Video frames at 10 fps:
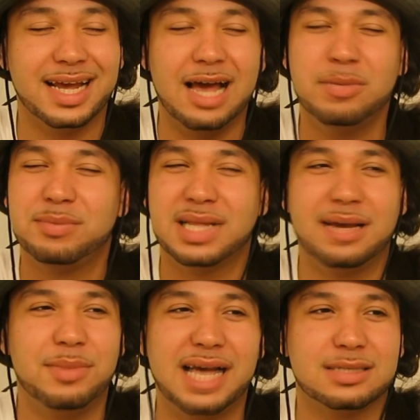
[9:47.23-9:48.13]
Like, I'd be
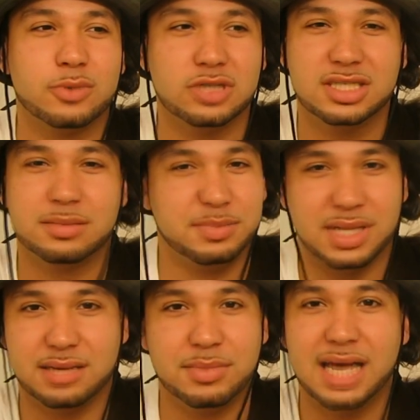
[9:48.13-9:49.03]
playing basketball just to be
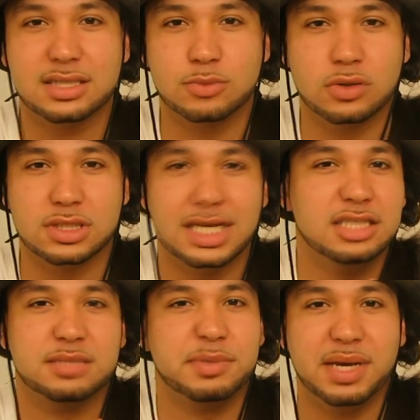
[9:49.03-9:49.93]
playing basketball, because
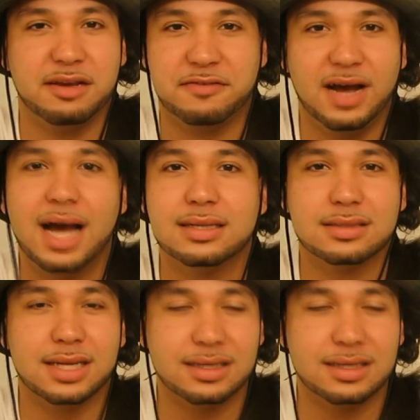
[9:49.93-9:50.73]
I'd just be paying fines.